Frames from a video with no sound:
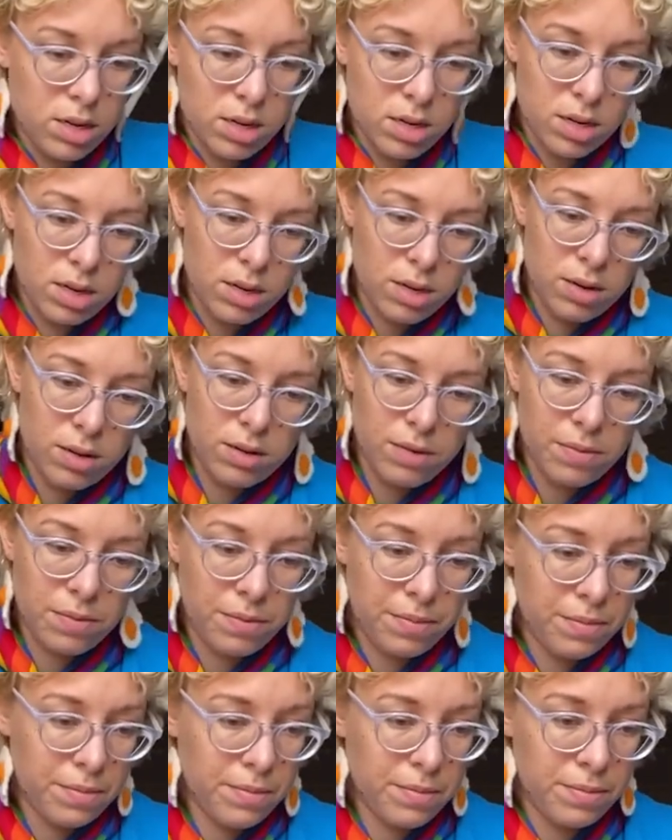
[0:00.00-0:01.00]

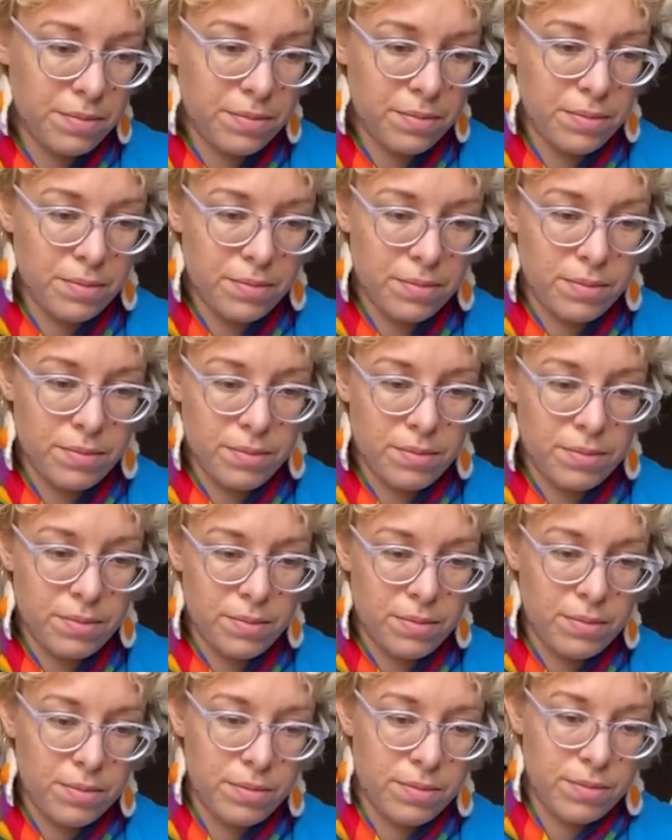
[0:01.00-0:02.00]

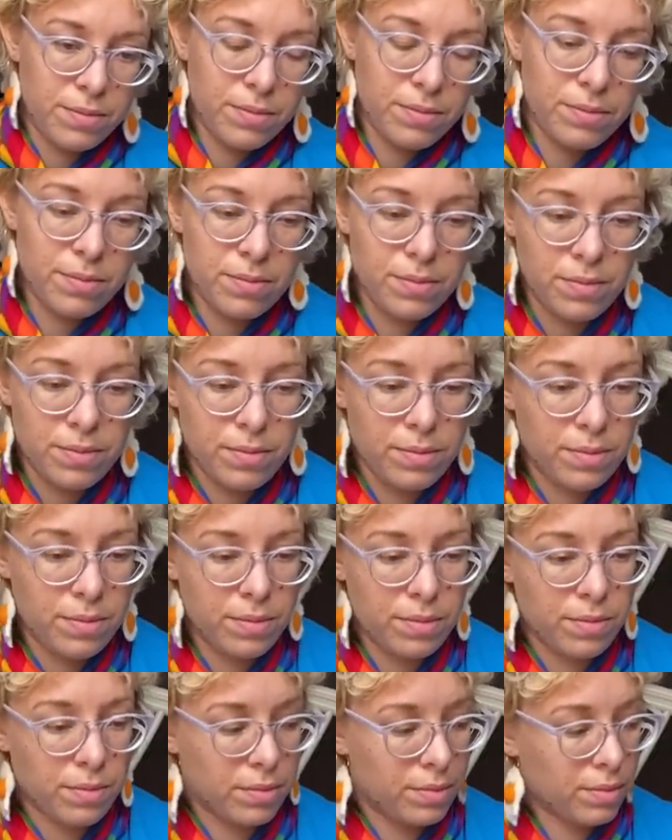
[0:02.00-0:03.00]

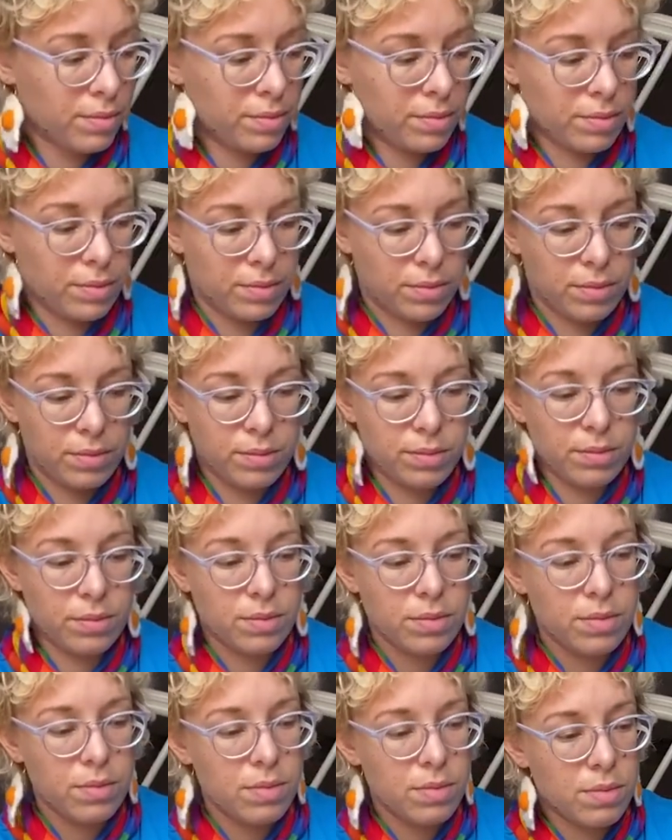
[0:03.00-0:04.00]

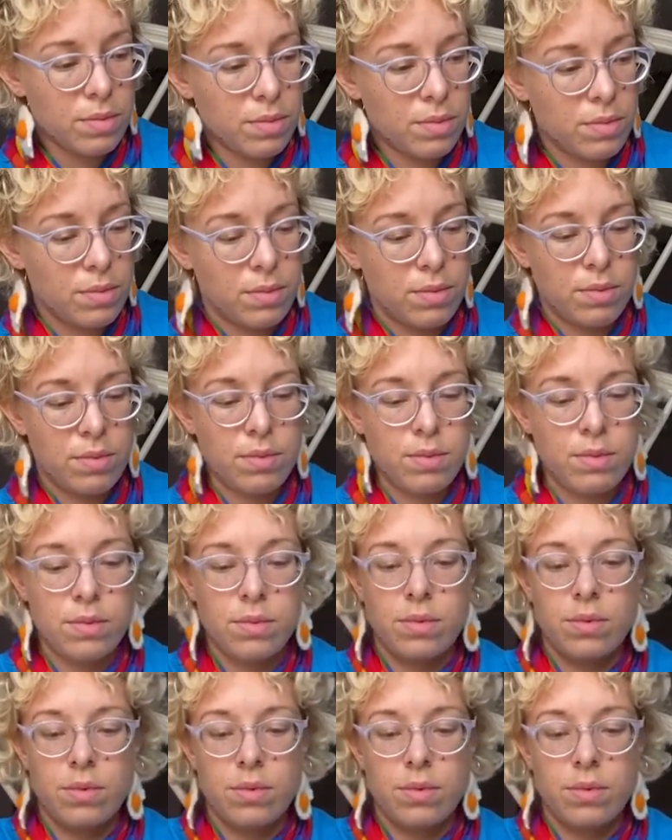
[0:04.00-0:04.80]
[no speech]